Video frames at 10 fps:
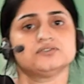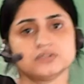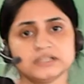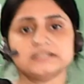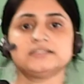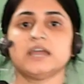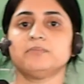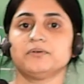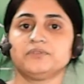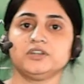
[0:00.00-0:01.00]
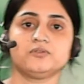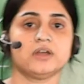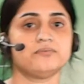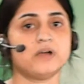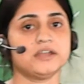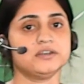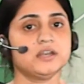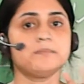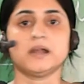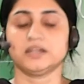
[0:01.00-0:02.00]
So this type of tree you can find in
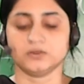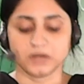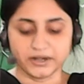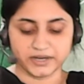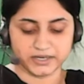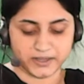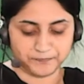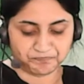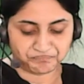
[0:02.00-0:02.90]
a particular area.